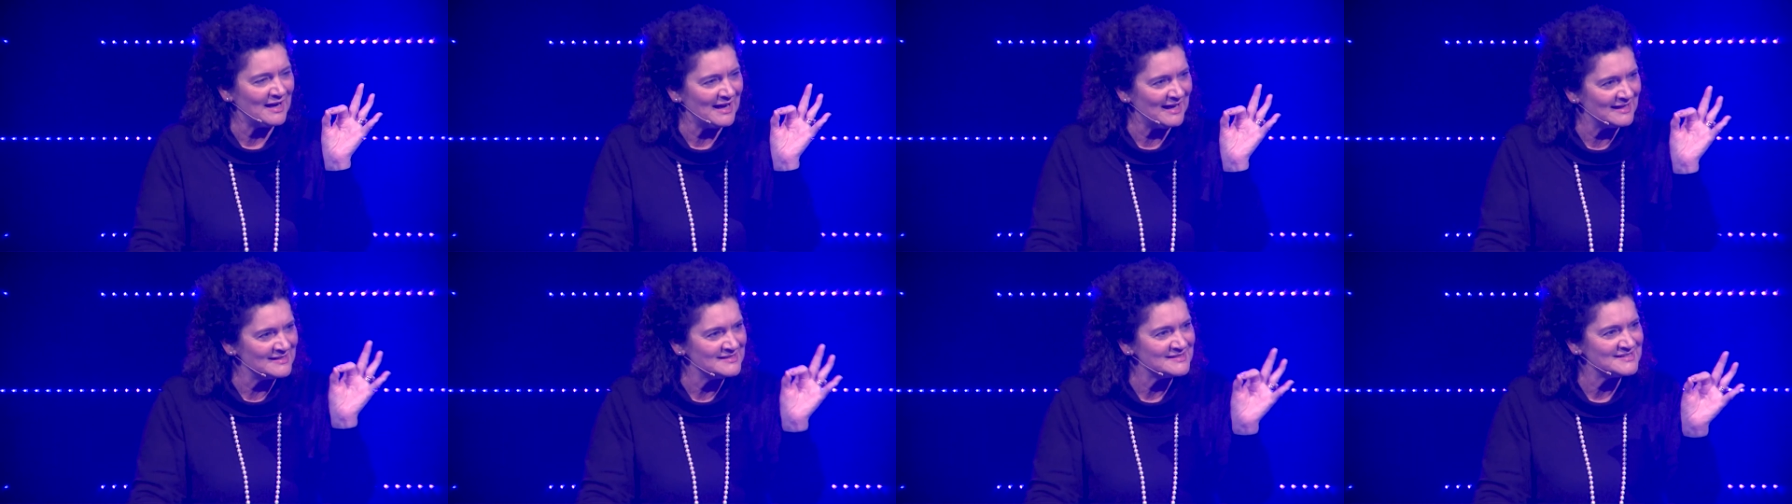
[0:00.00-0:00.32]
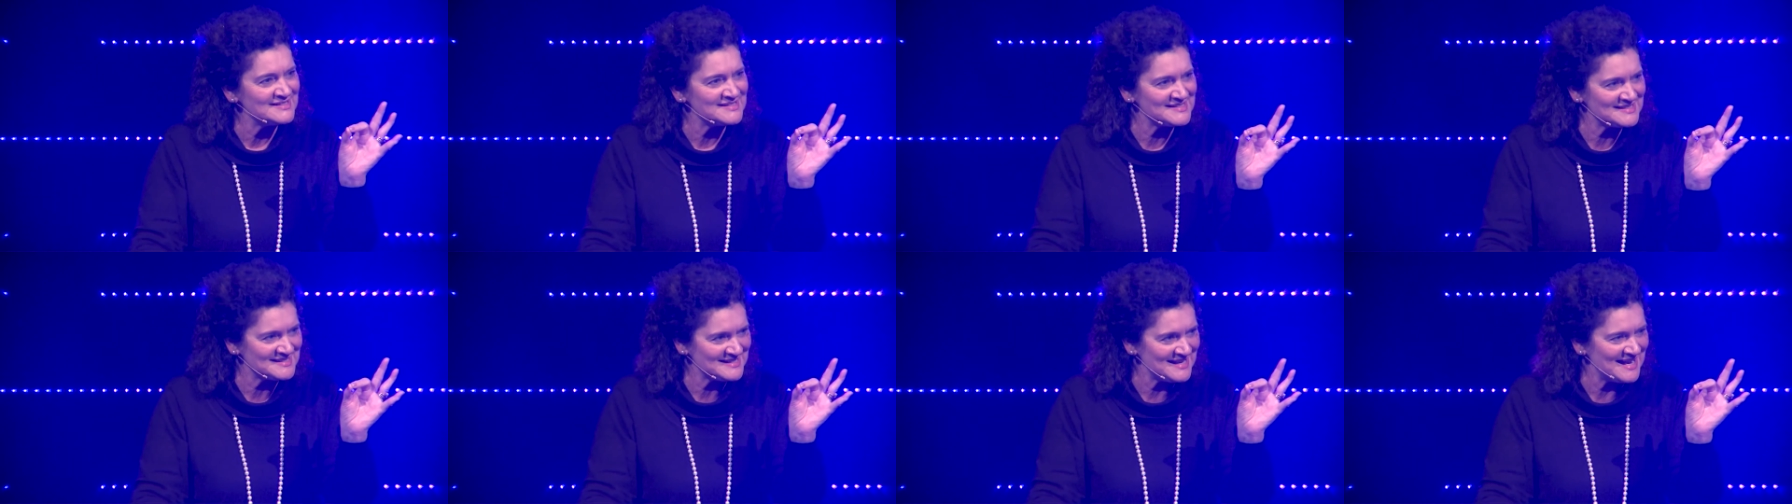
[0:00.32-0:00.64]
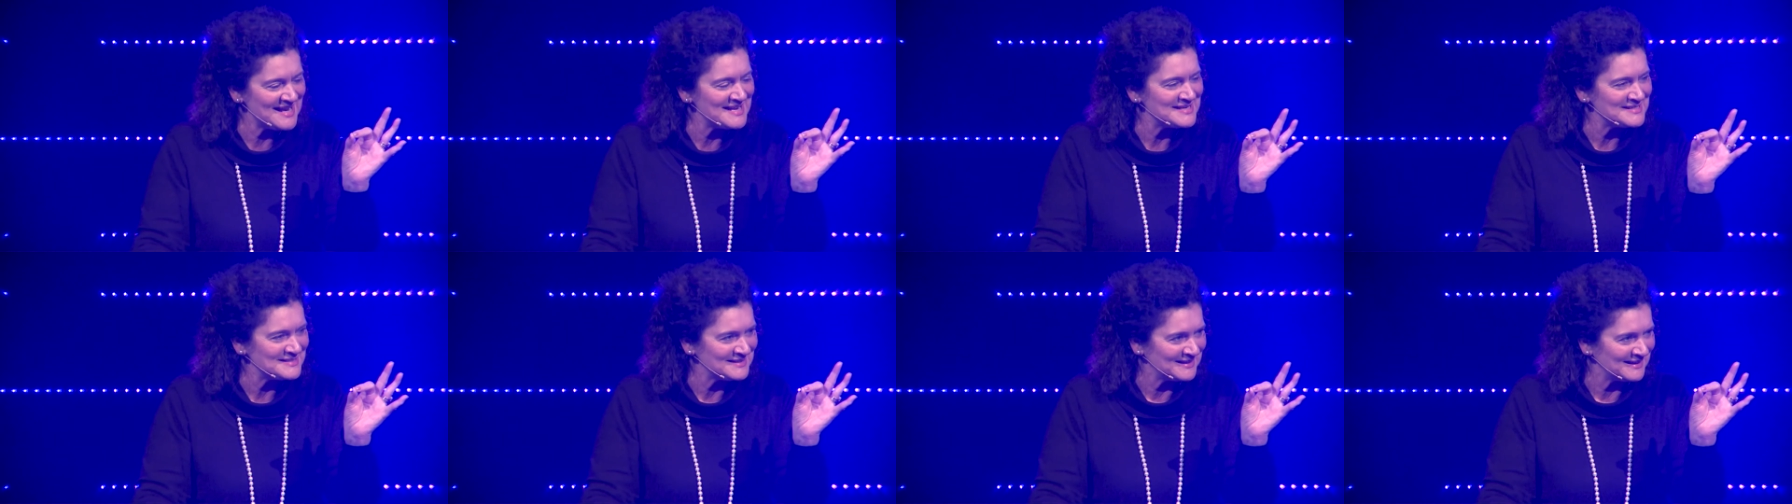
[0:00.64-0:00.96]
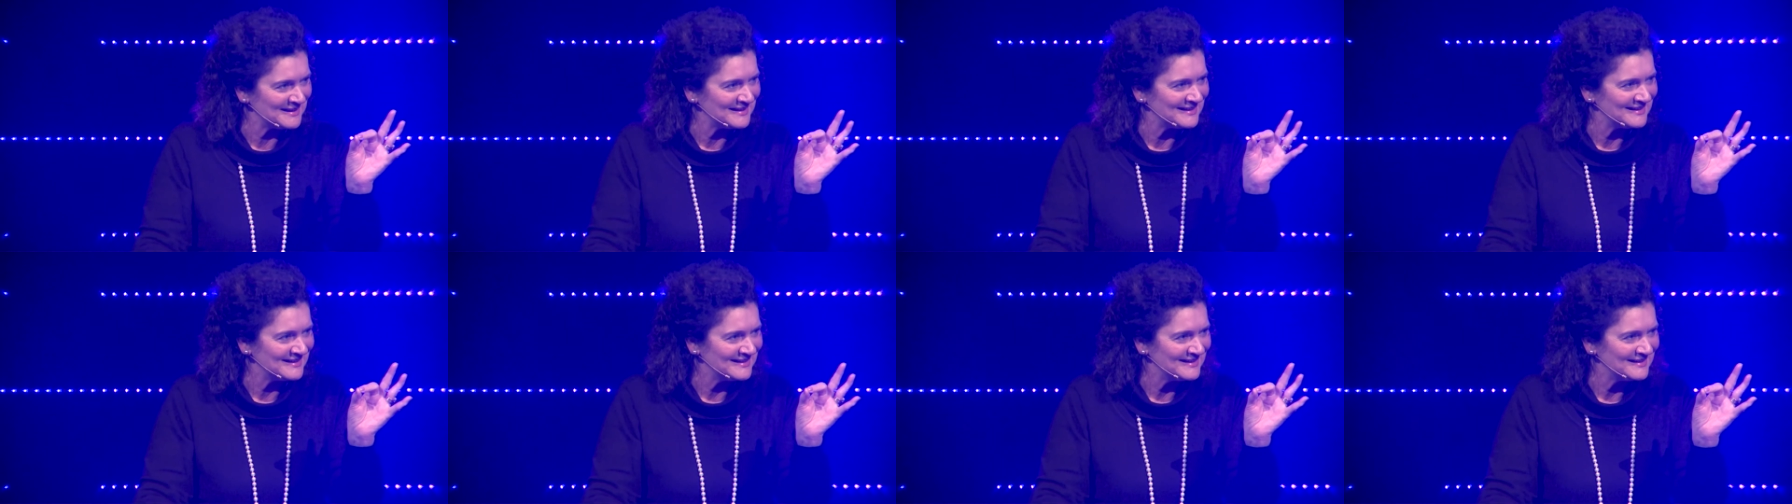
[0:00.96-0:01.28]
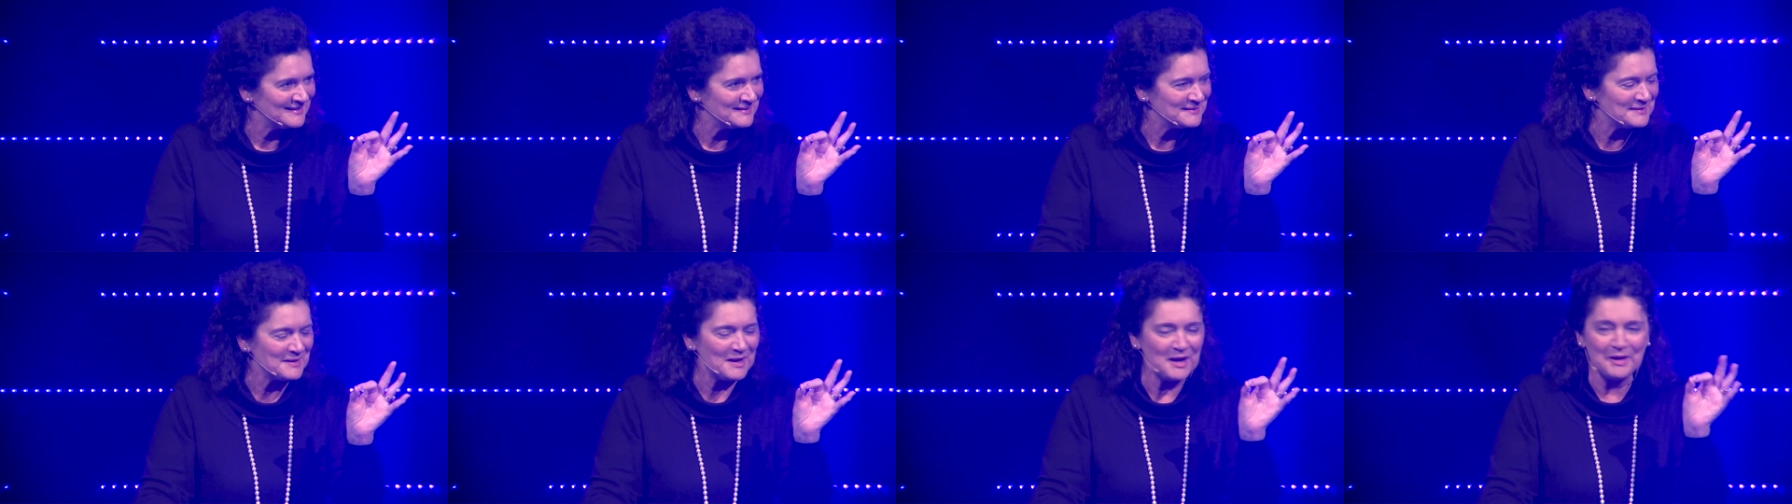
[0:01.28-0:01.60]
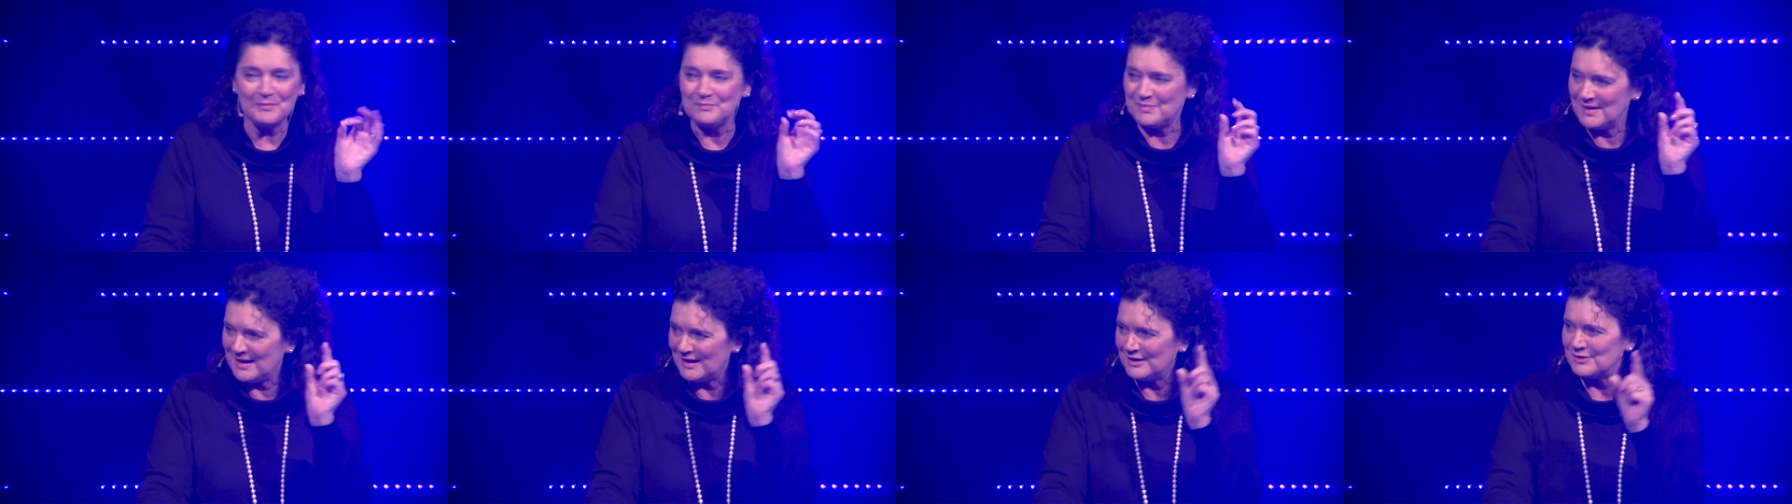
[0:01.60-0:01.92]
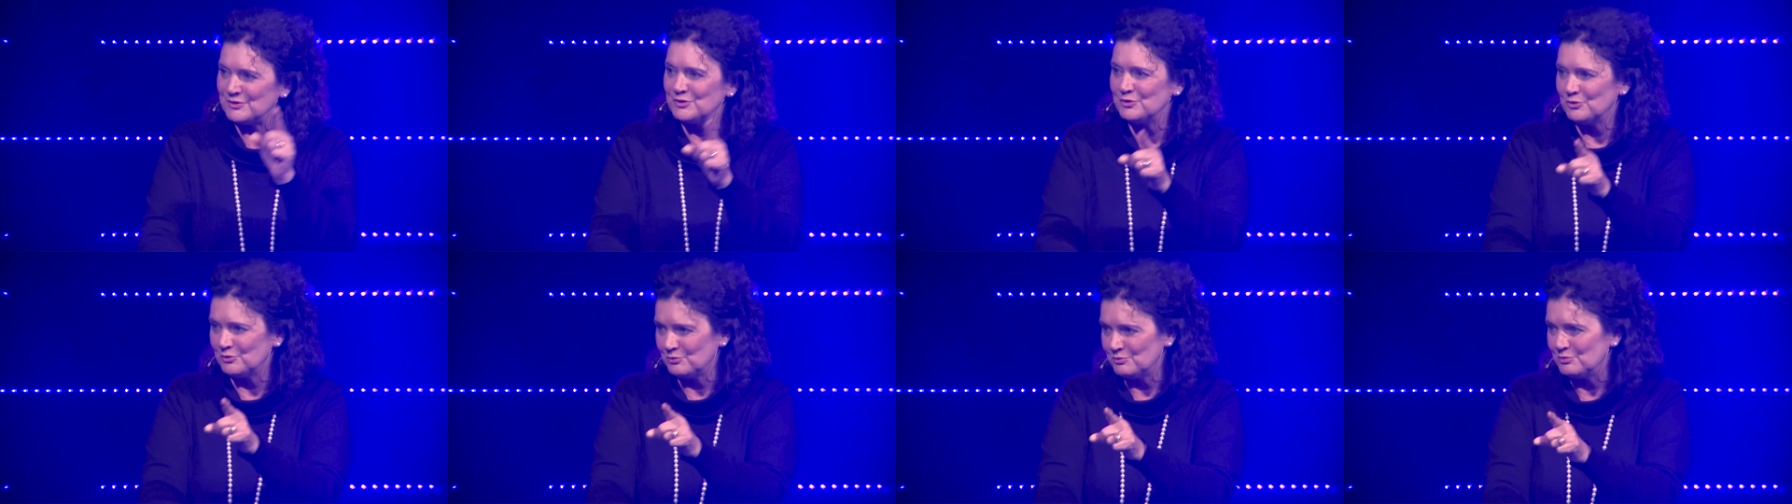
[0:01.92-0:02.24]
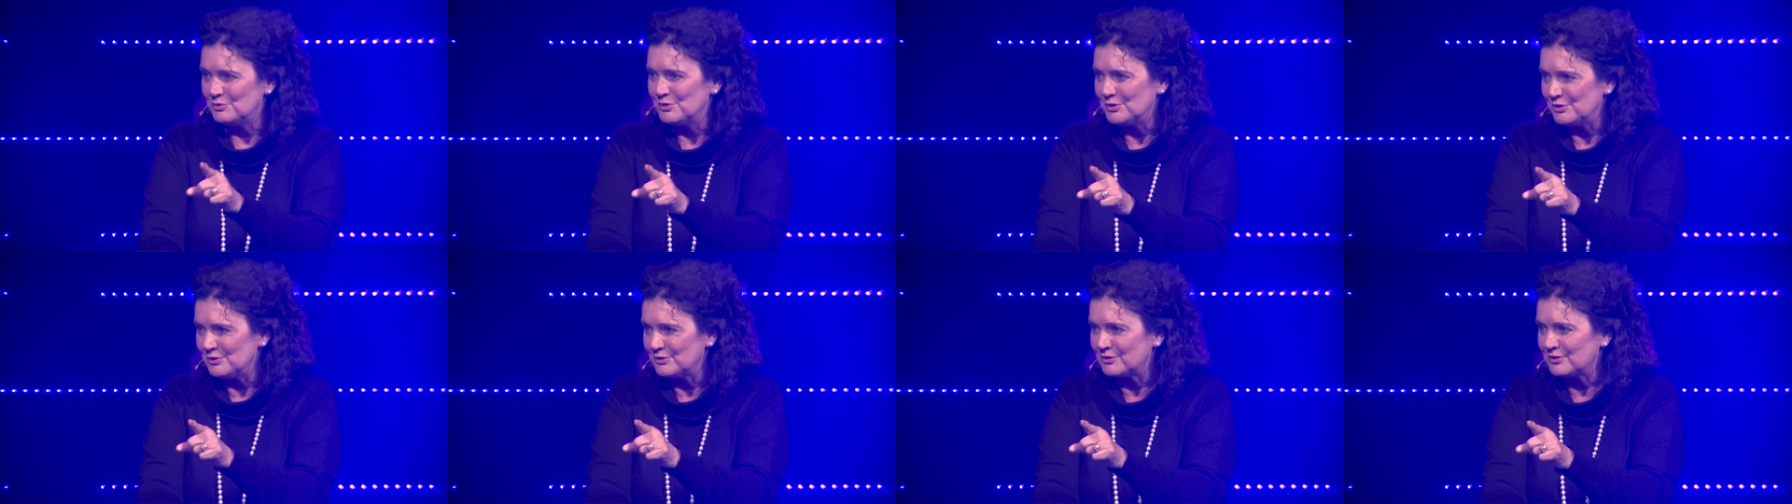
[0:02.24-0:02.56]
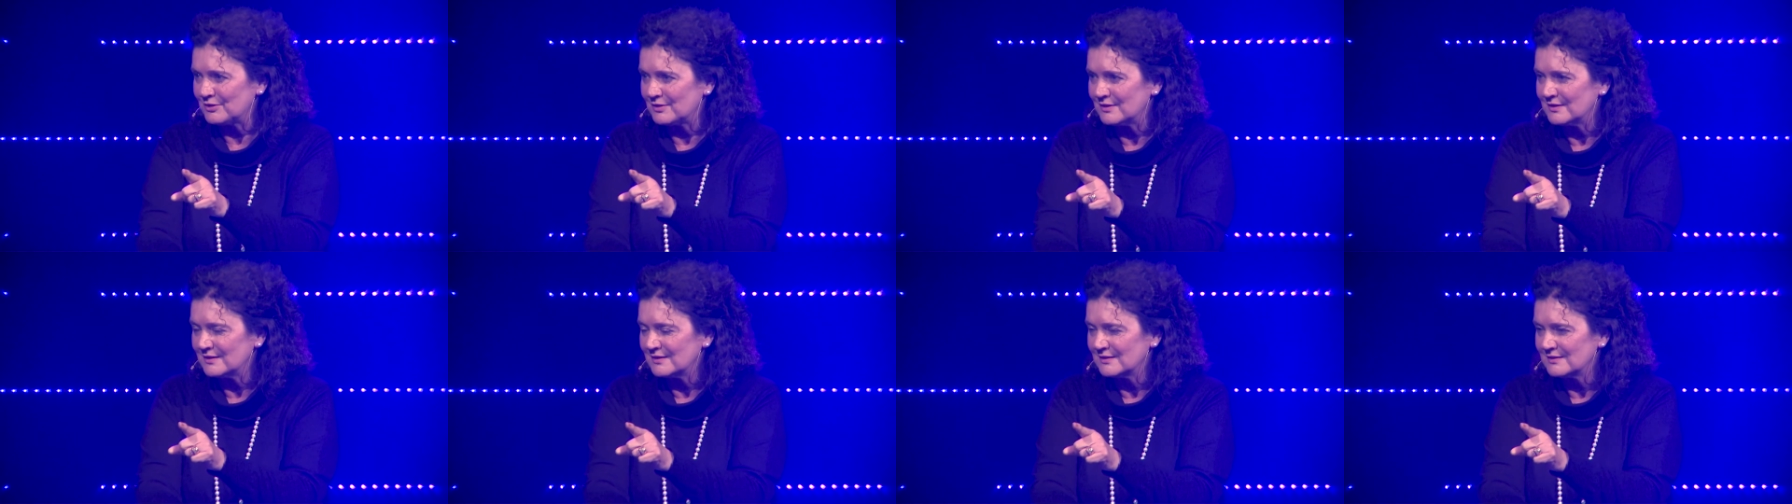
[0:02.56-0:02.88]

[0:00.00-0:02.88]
understanding about your worth.